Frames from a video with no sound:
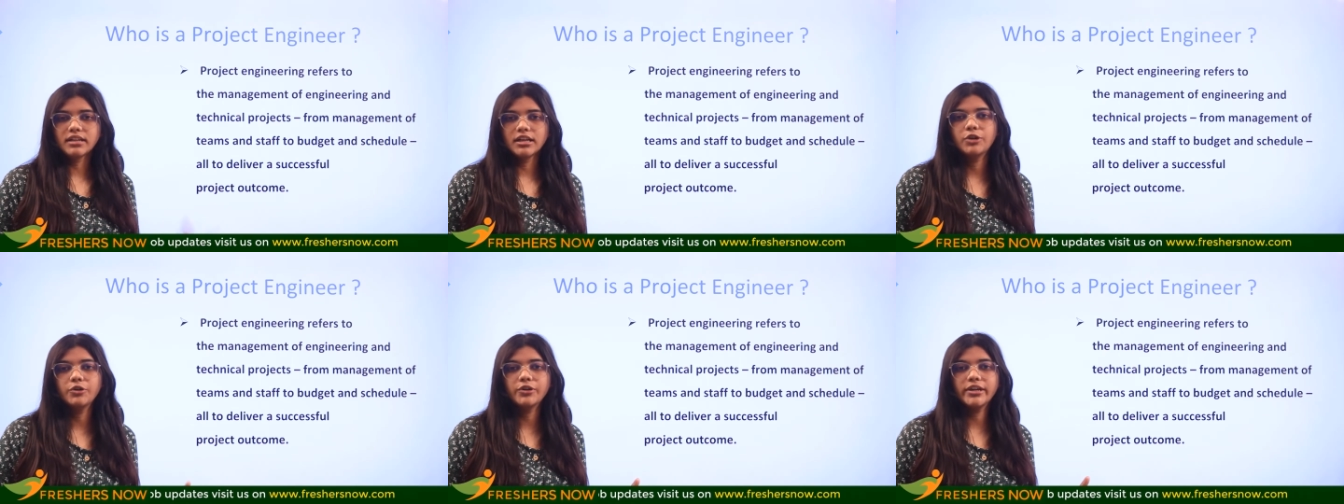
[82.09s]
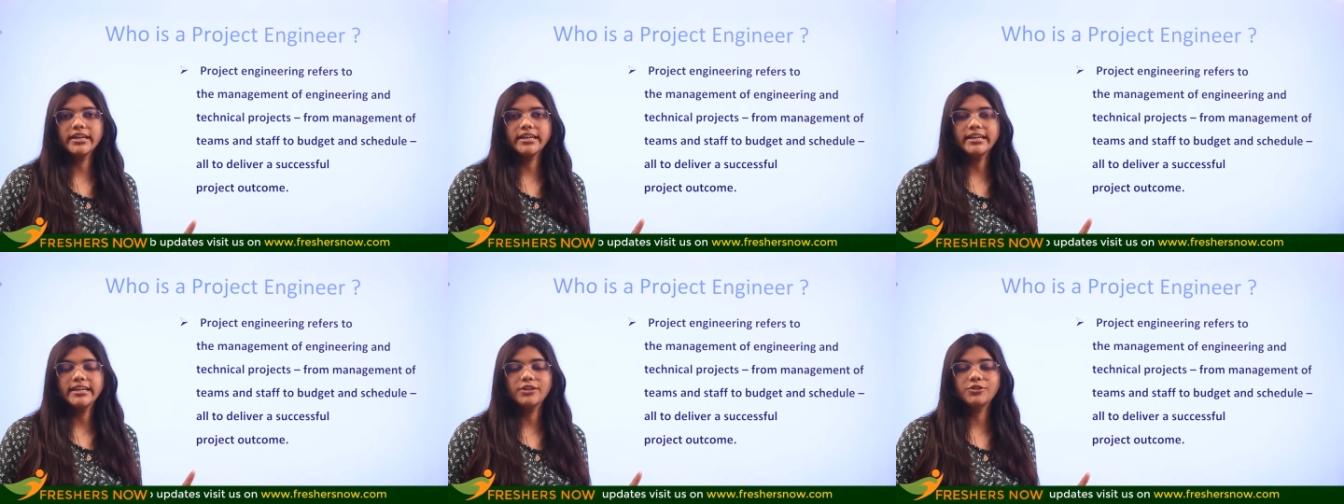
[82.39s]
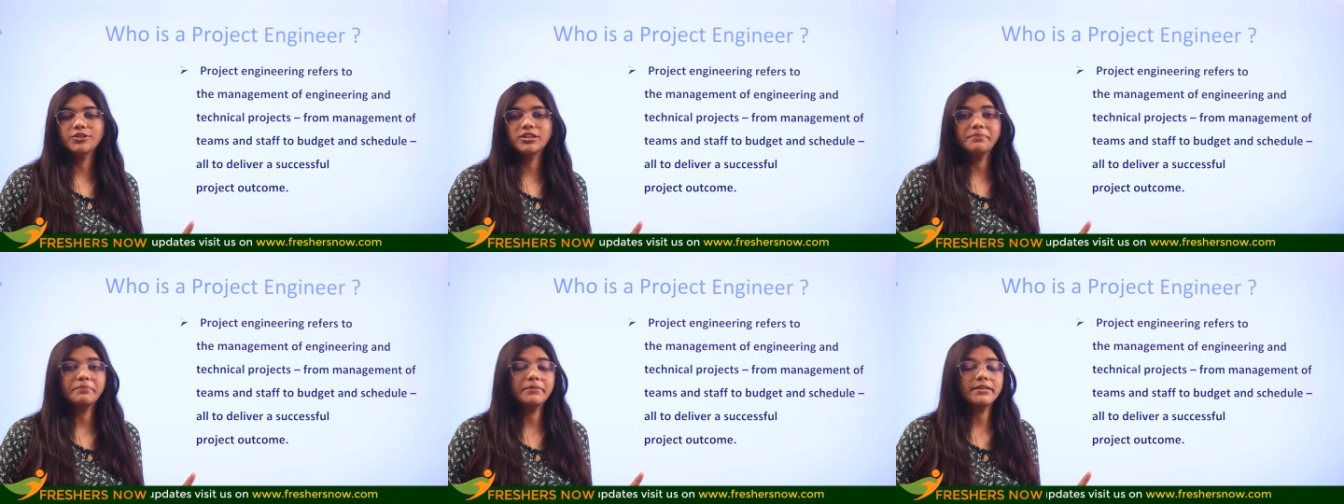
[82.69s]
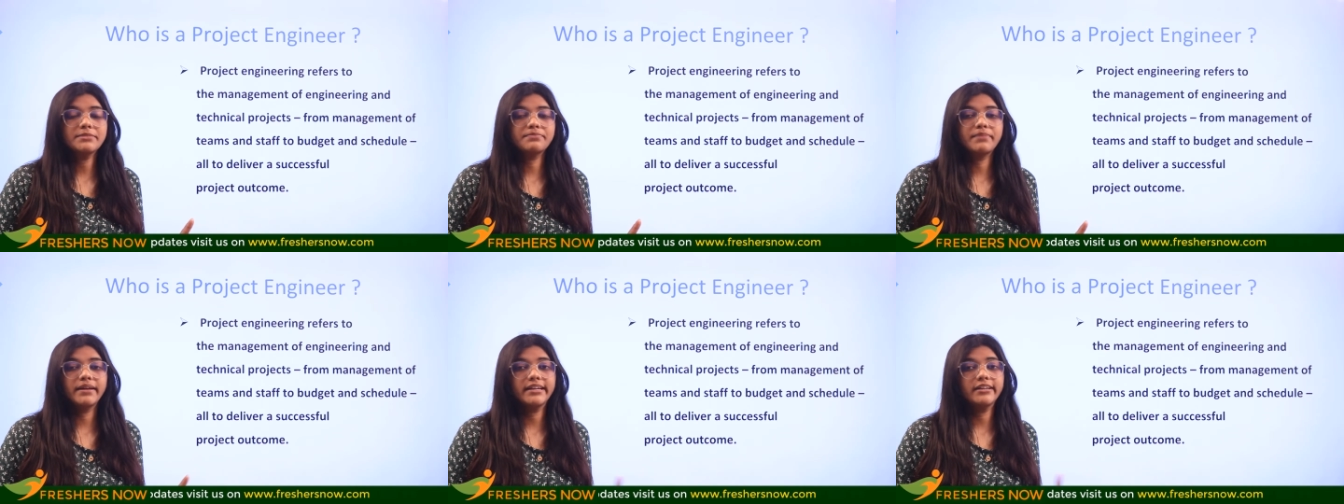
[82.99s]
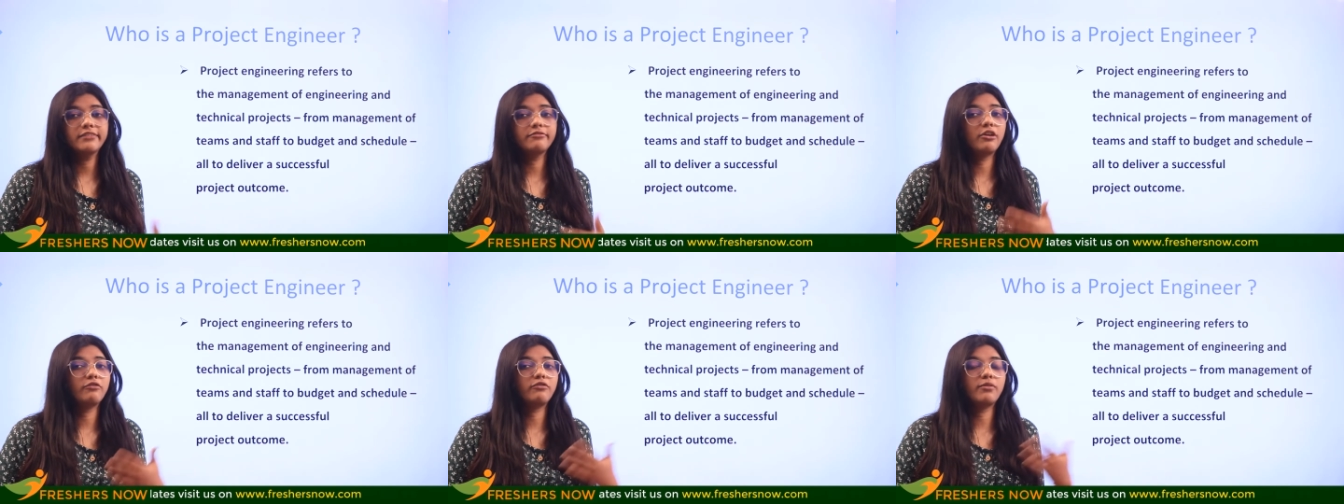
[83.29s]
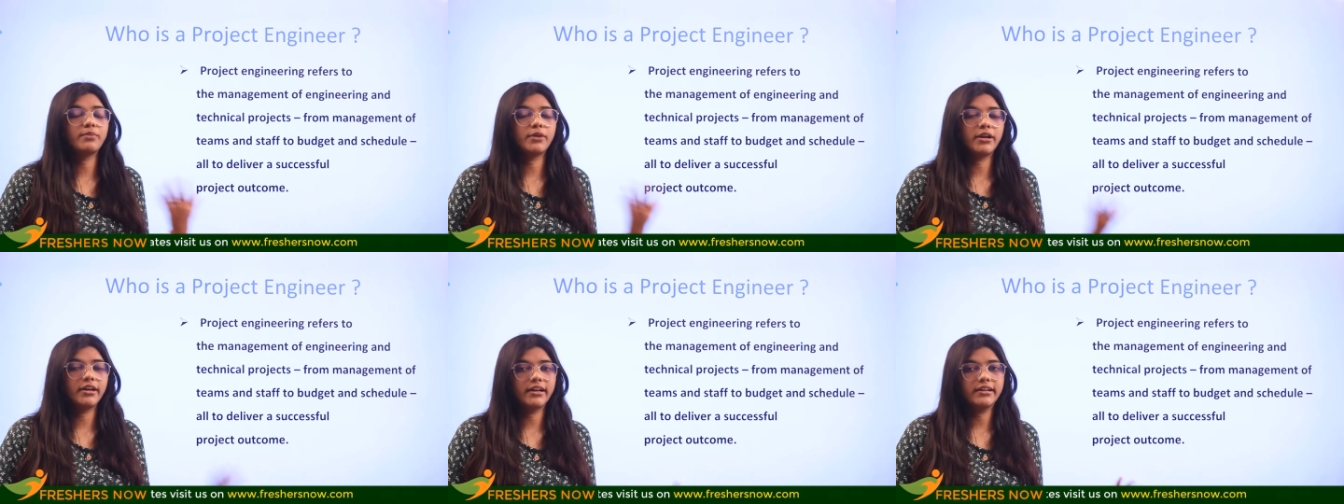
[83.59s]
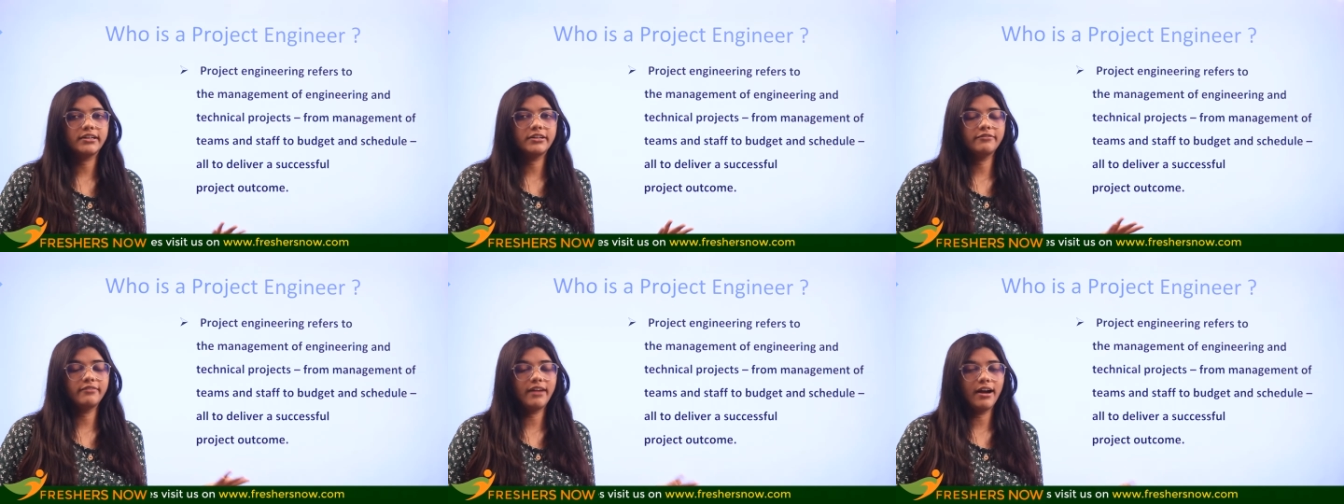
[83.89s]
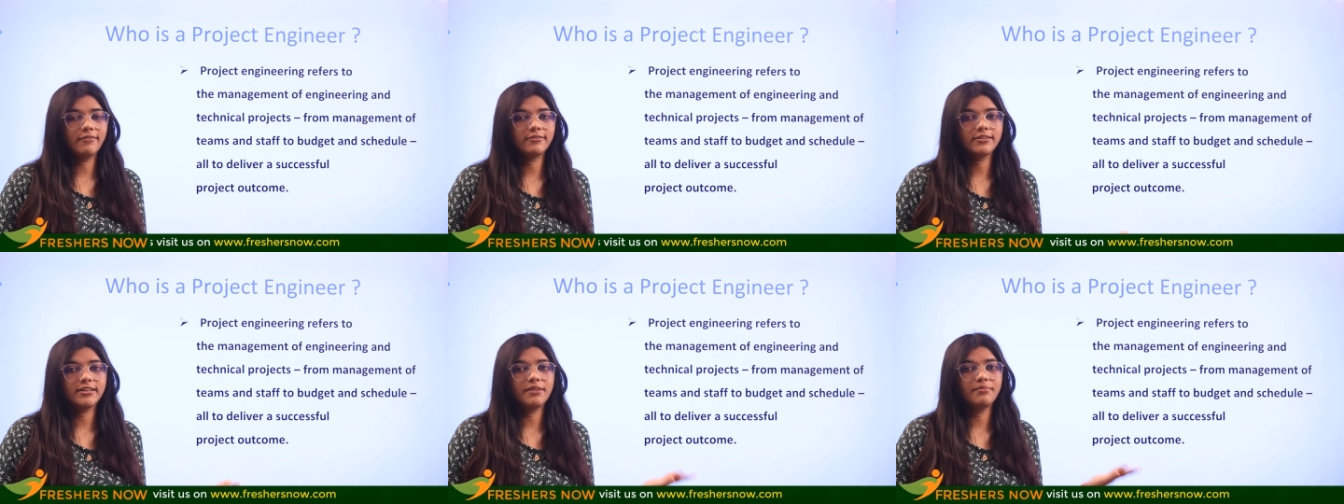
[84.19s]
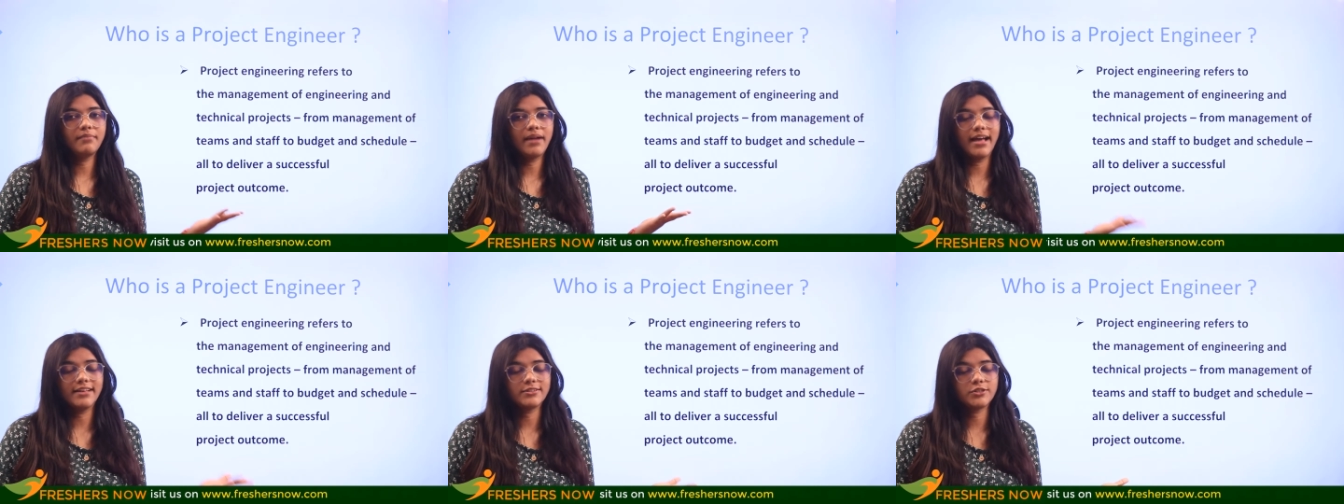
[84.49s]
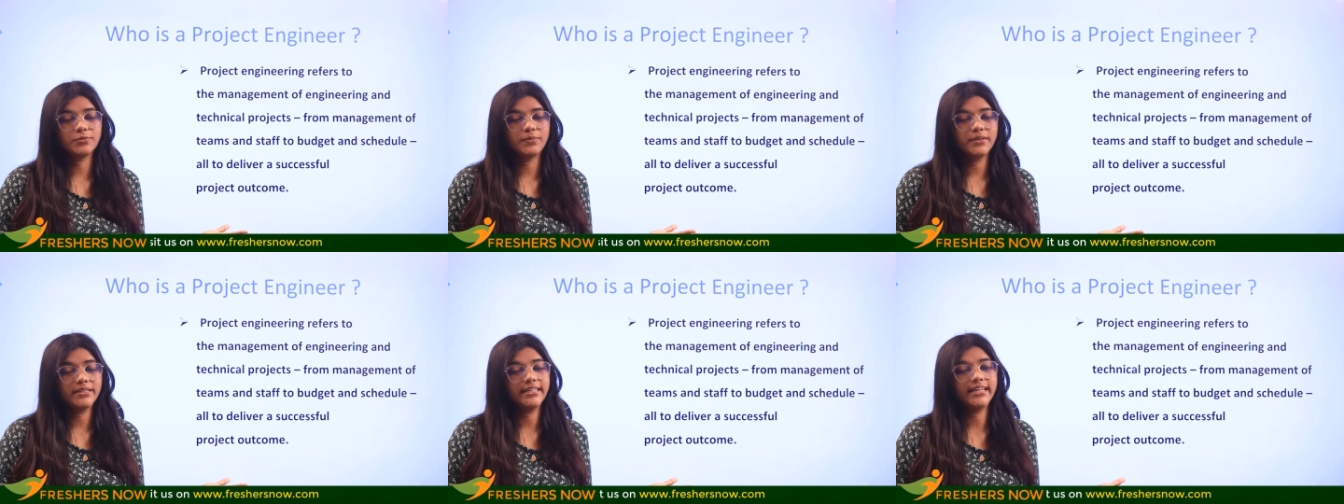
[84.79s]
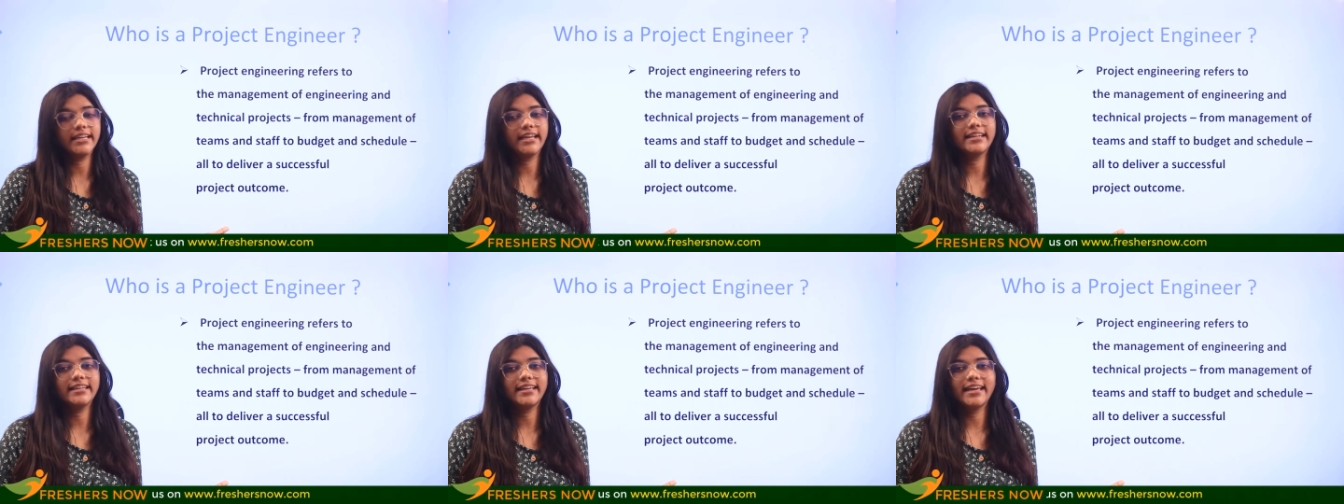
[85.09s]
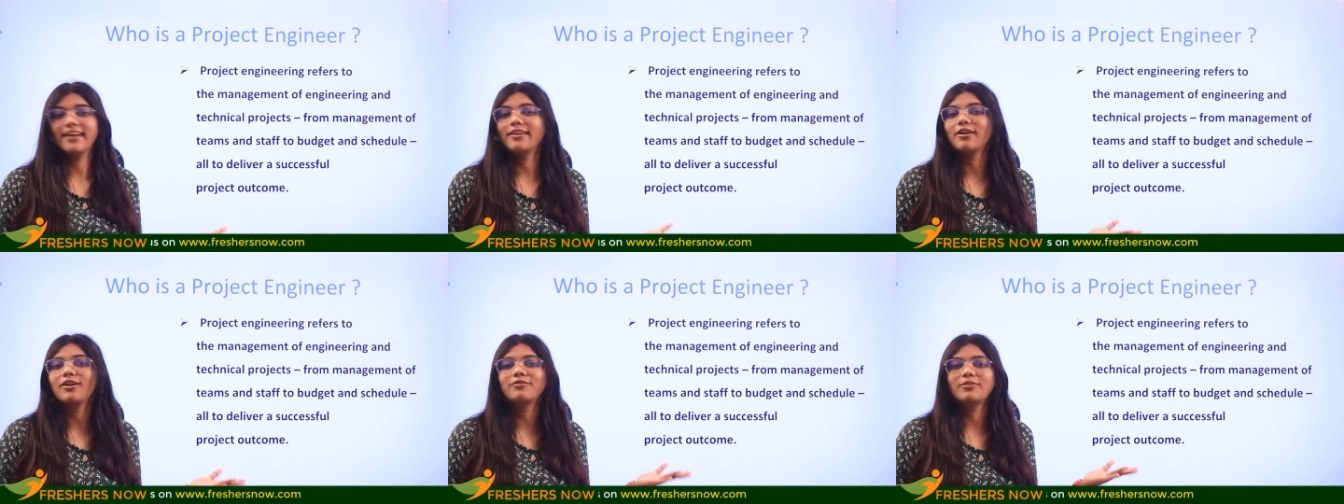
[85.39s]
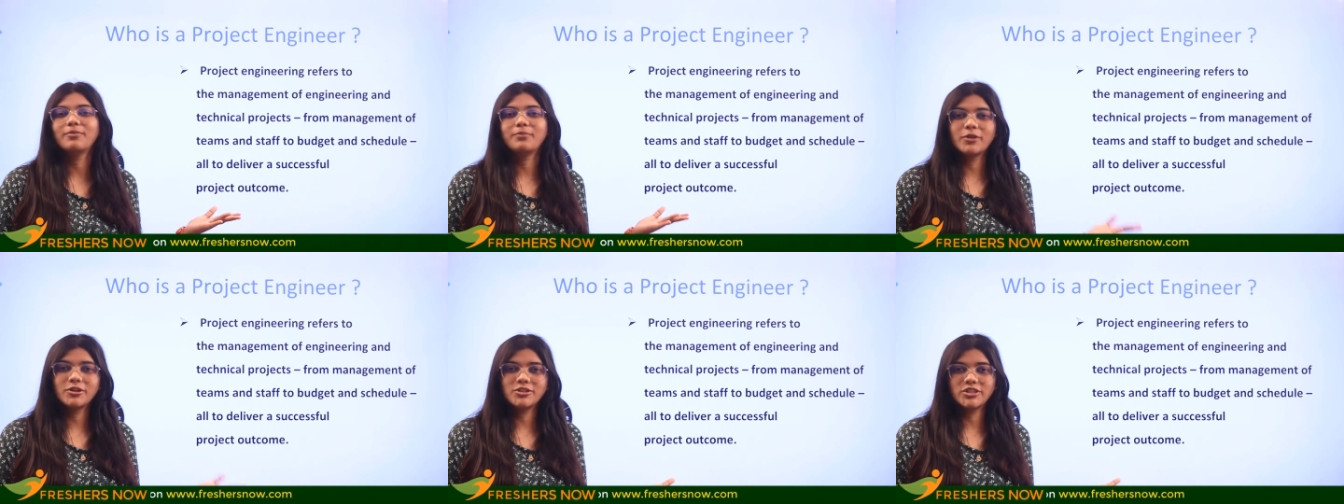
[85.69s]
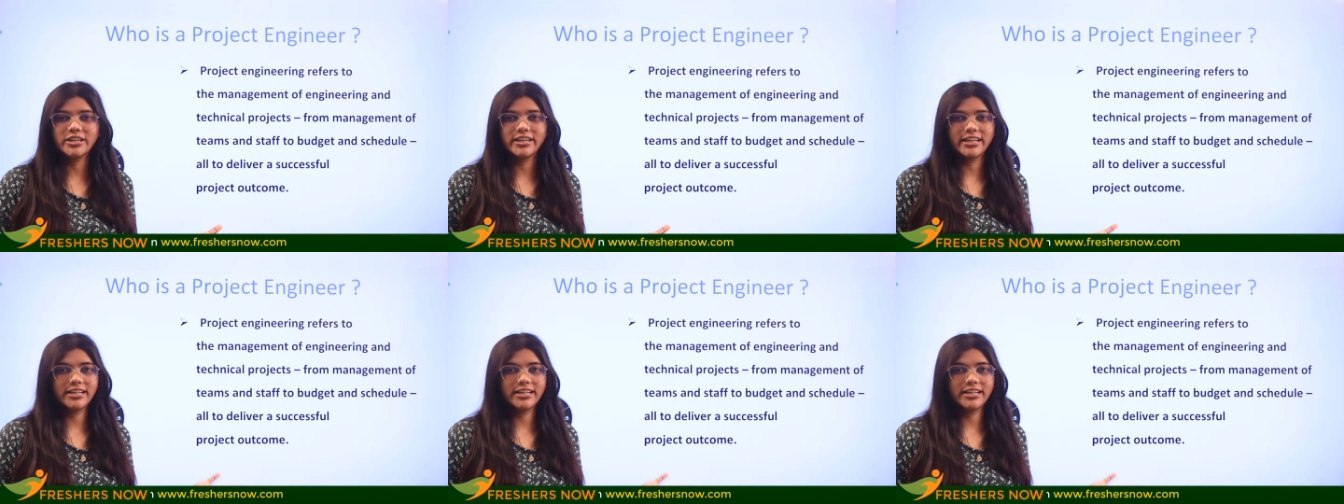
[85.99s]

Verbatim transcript: Looking into the perspective of a productive outcome has to be taken care of a project